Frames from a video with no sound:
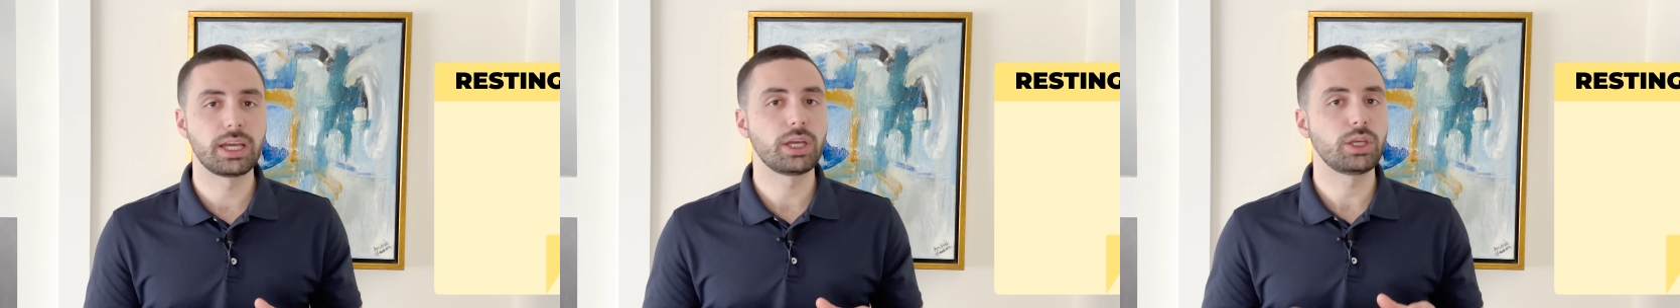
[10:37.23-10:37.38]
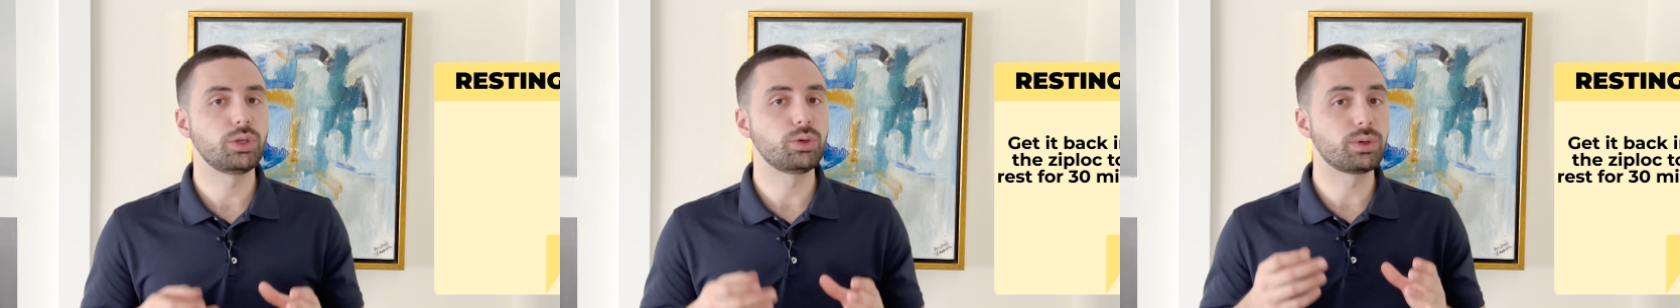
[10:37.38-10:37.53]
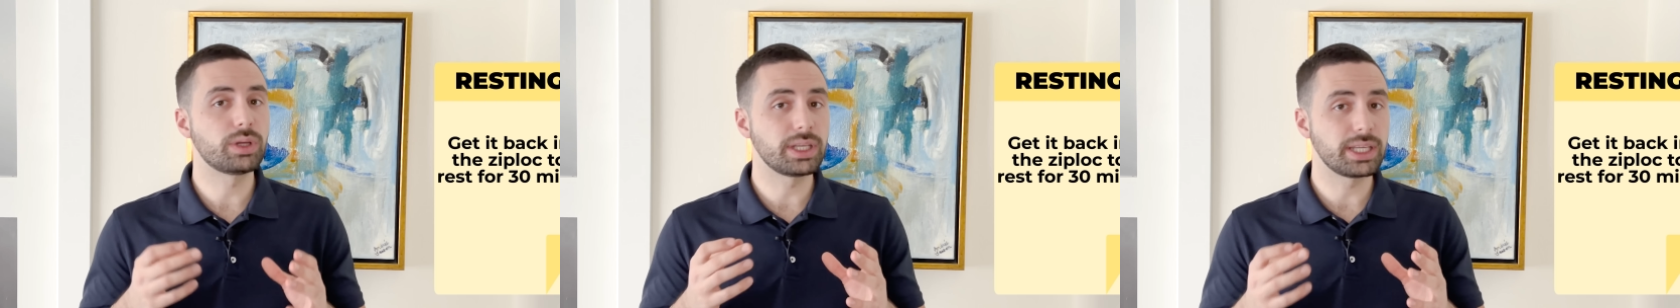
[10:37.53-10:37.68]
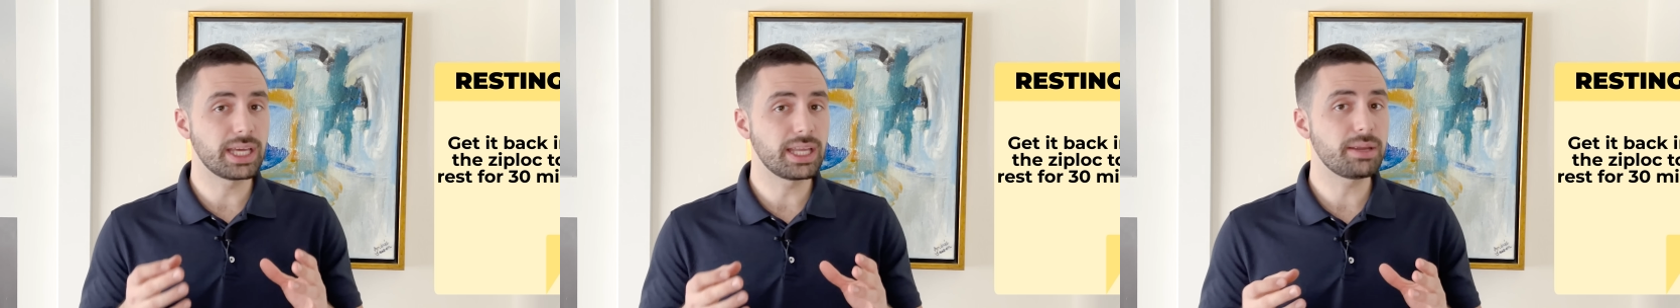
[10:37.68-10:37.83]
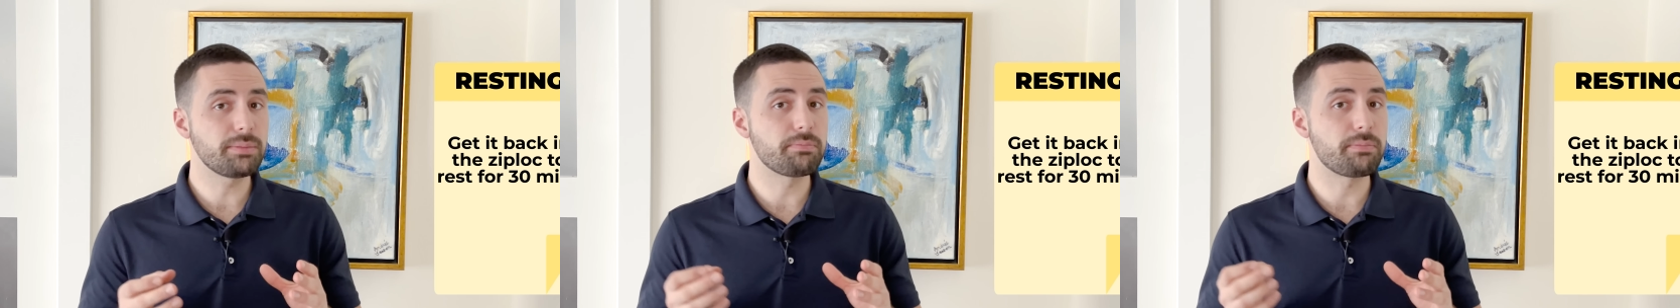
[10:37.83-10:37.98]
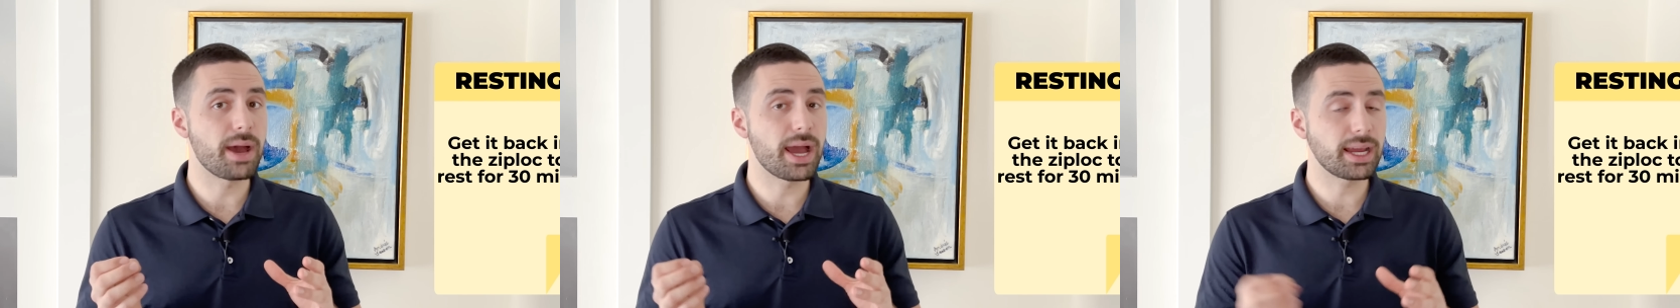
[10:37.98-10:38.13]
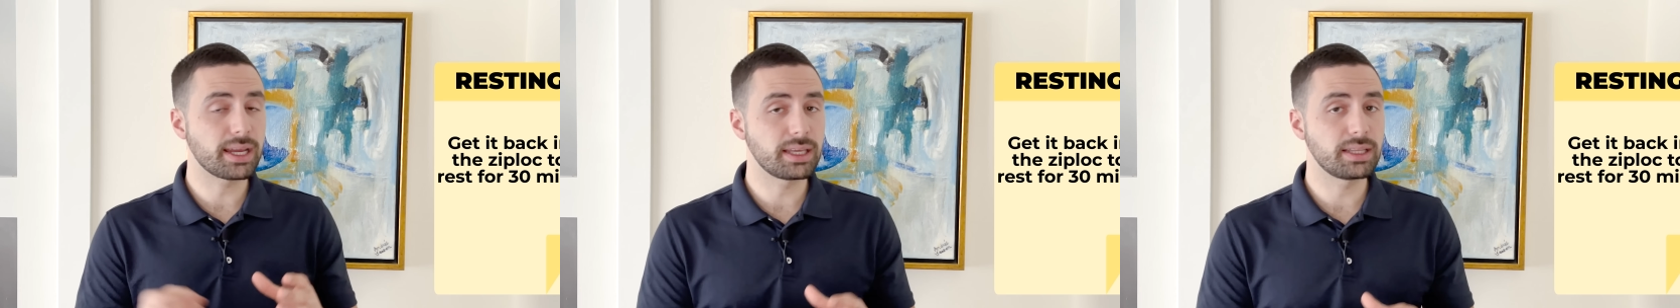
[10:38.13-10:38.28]
you can get it
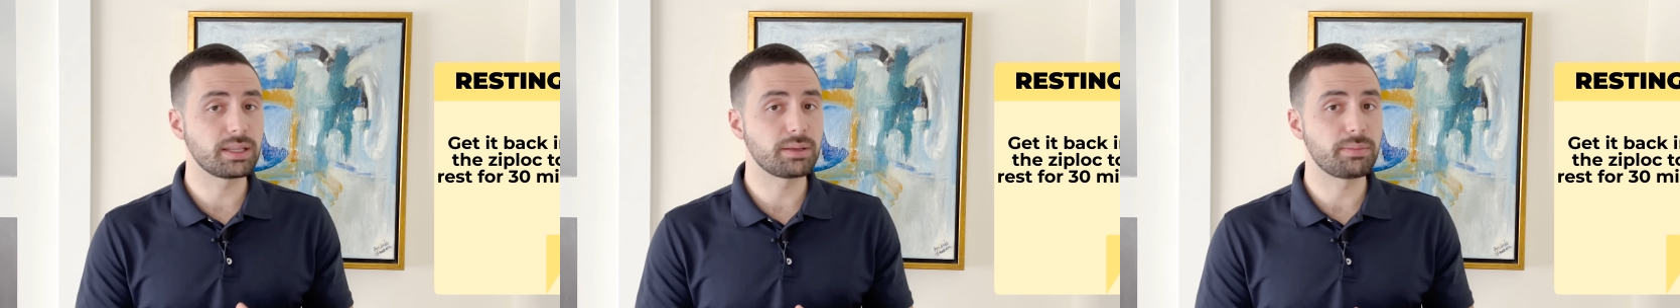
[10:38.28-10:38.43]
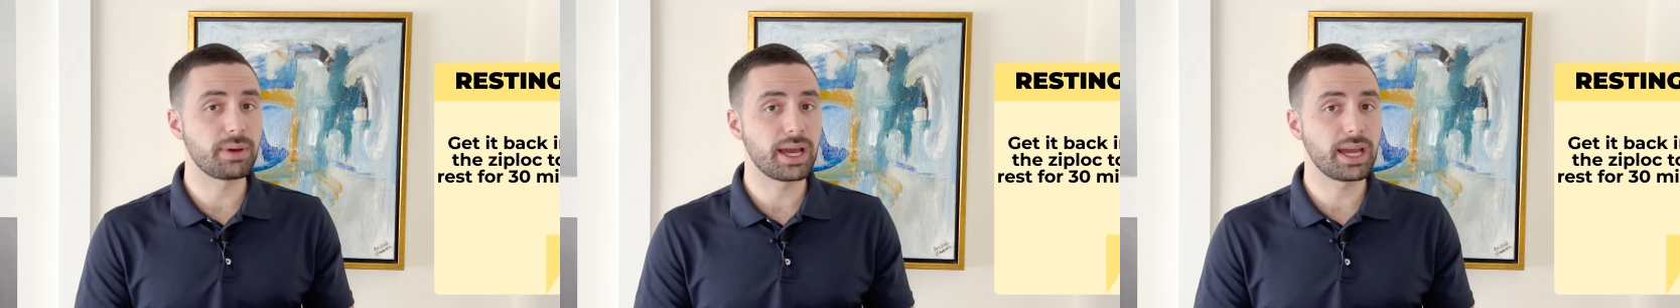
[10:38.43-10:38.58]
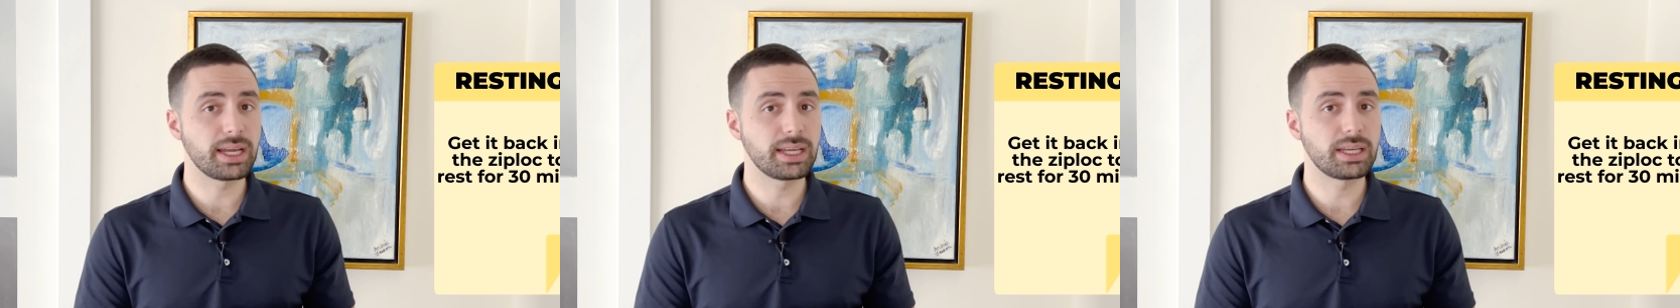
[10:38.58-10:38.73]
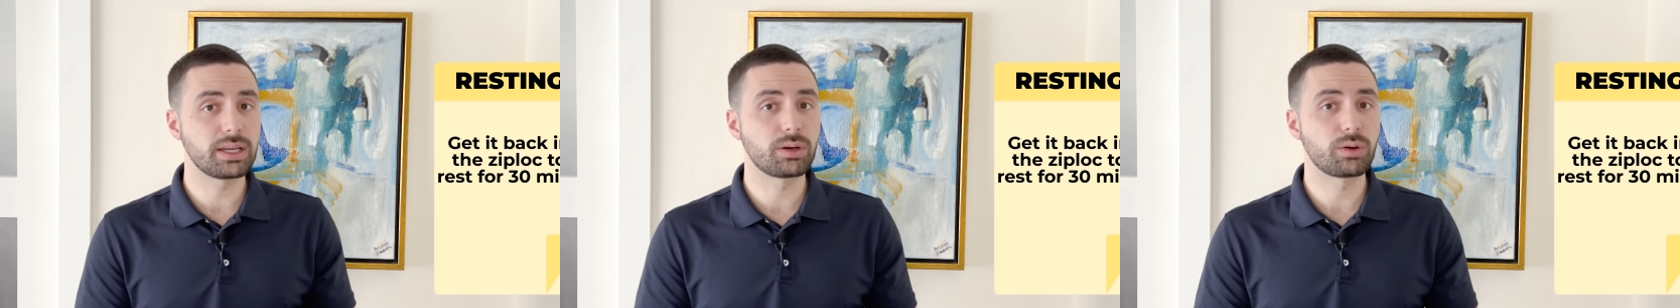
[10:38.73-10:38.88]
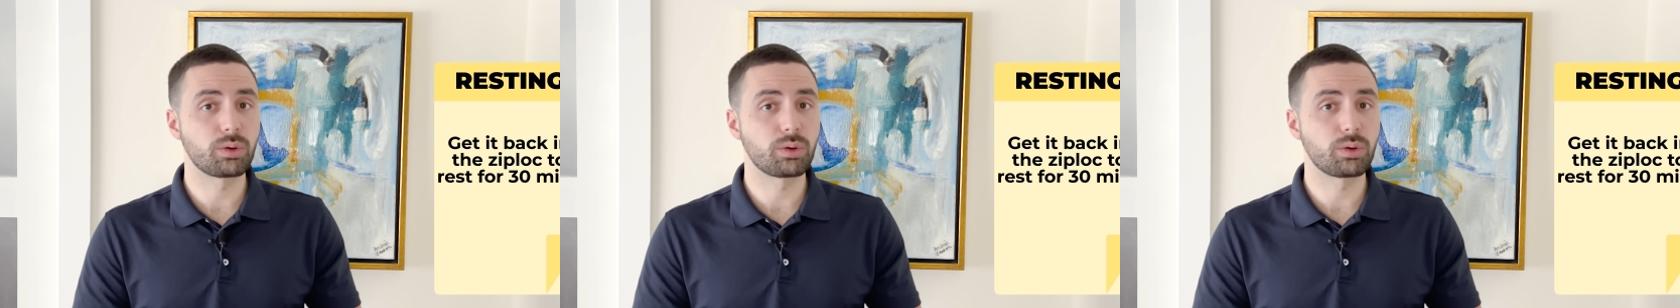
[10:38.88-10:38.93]
back in the bag